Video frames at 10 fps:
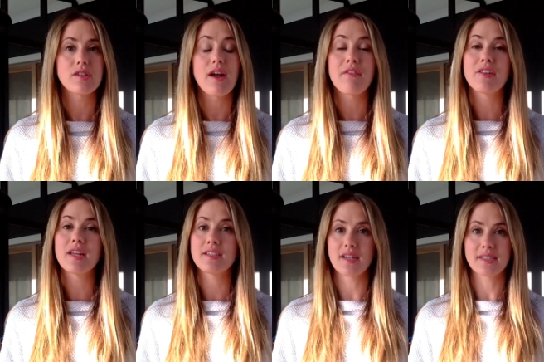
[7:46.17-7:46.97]
so
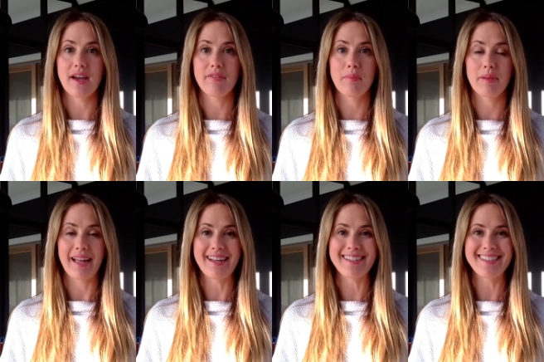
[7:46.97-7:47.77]
everything does have a
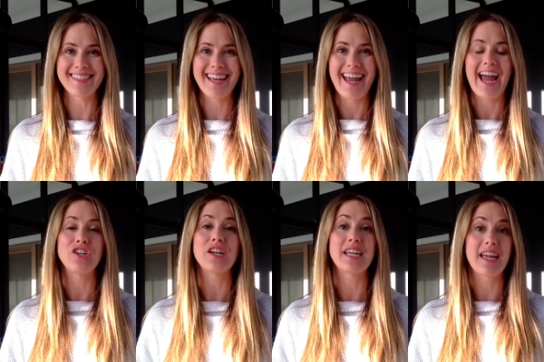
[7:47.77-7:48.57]
place
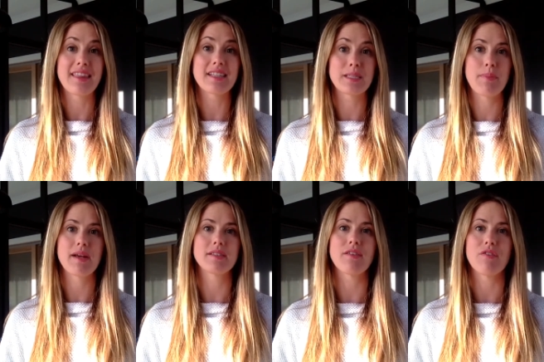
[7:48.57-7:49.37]
and you can get that
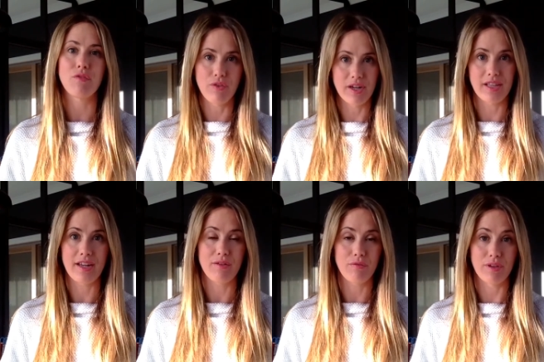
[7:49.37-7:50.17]
space
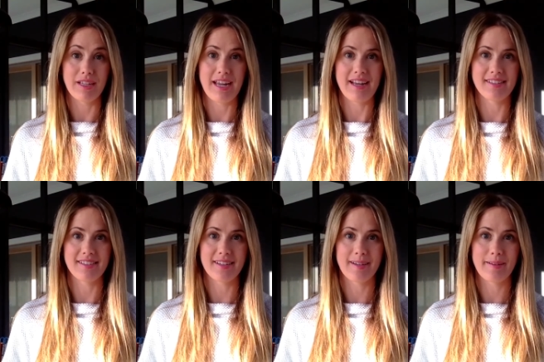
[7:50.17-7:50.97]
really, really
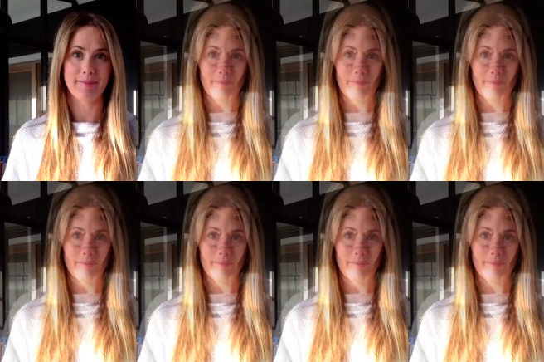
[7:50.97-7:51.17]
easily.